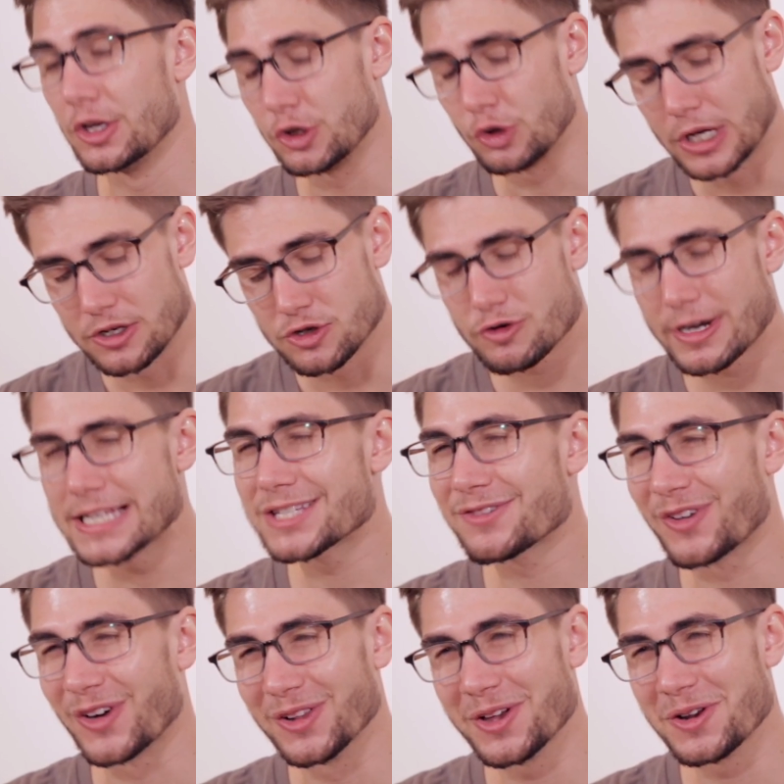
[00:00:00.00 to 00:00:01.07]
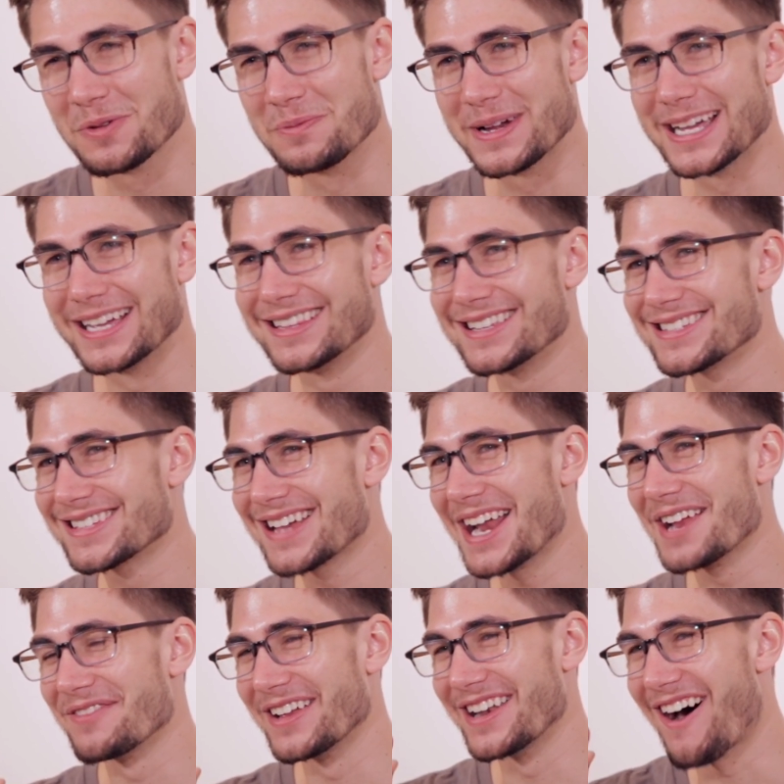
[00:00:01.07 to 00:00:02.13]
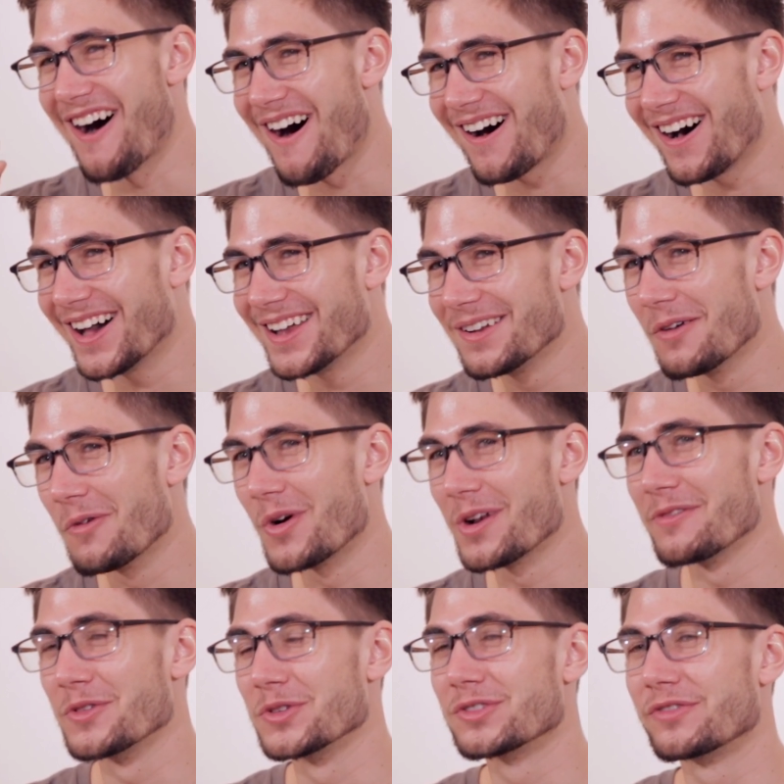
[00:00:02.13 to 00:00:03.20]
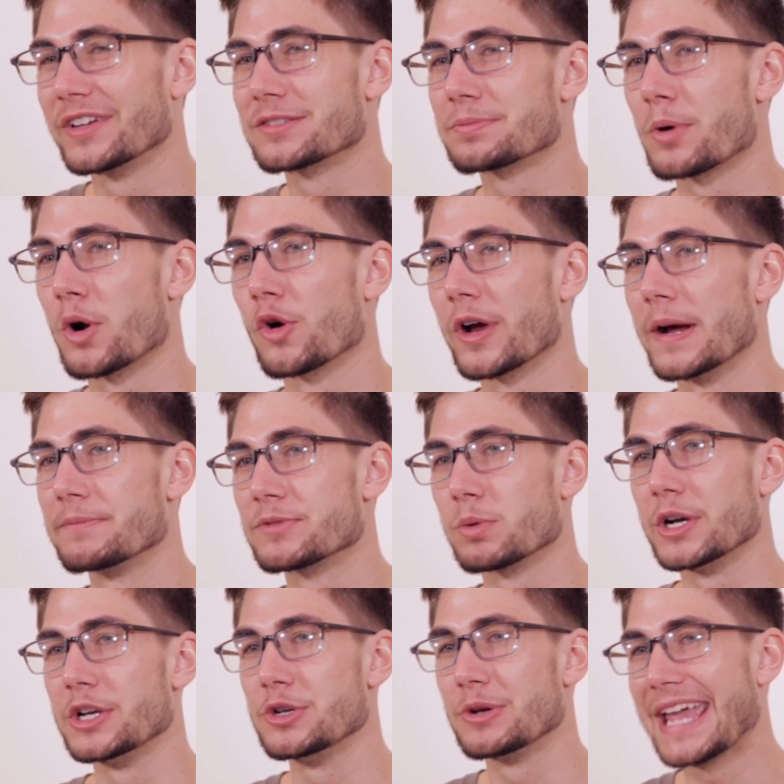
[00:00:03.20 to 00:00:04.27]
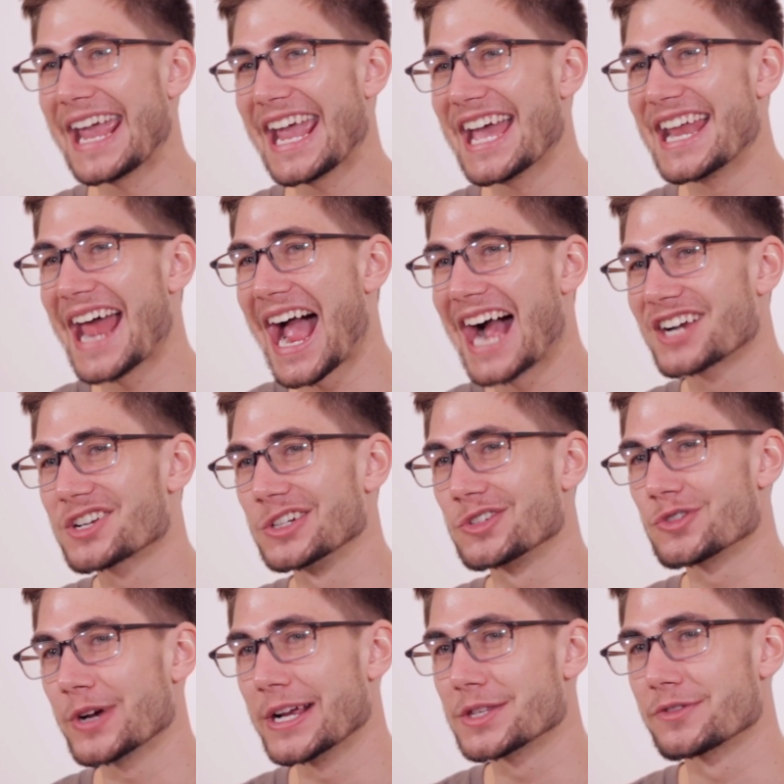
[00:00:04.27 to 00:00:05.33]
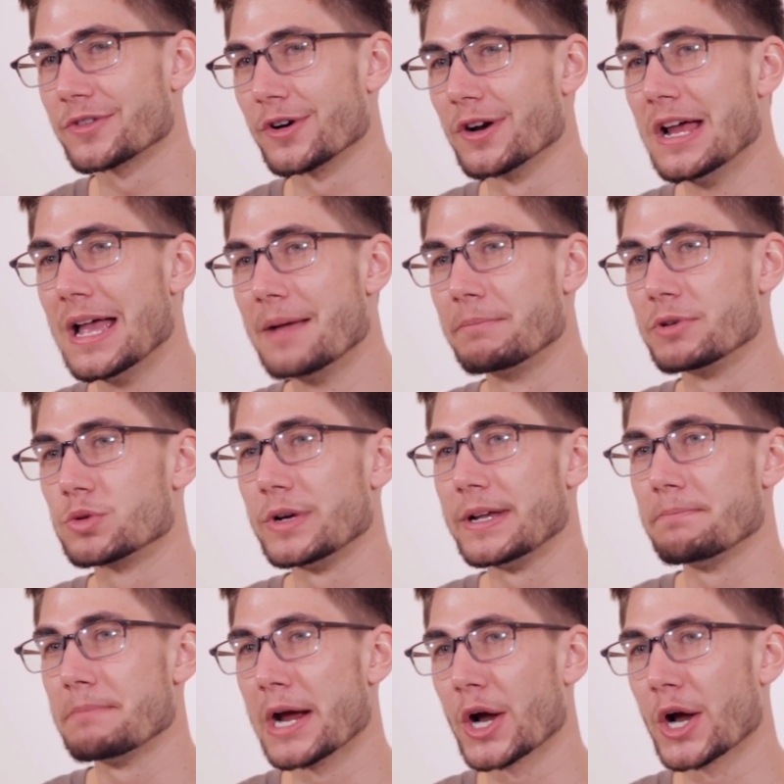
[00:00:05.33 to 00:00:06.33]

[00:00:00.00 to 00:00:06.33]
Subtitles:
You can transfer a little bit. This is kind of an odd one of those fixed programs wherein you can actually transfer between